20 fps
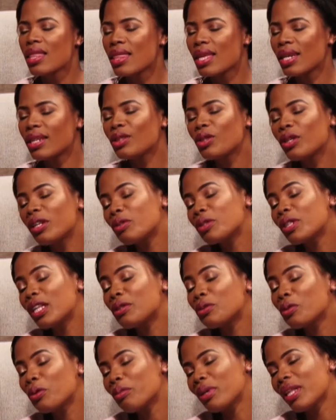They told
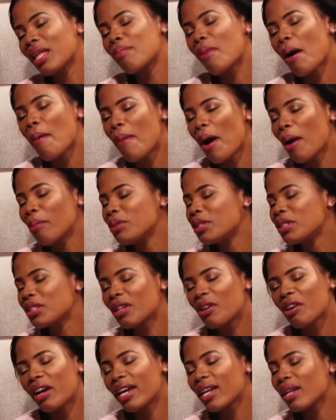me that my mom
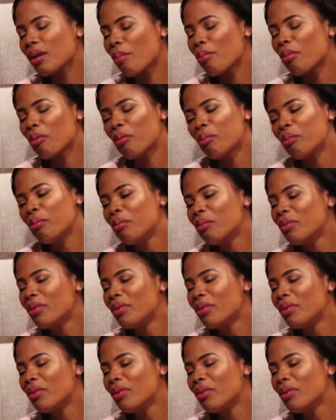just cried. Boom.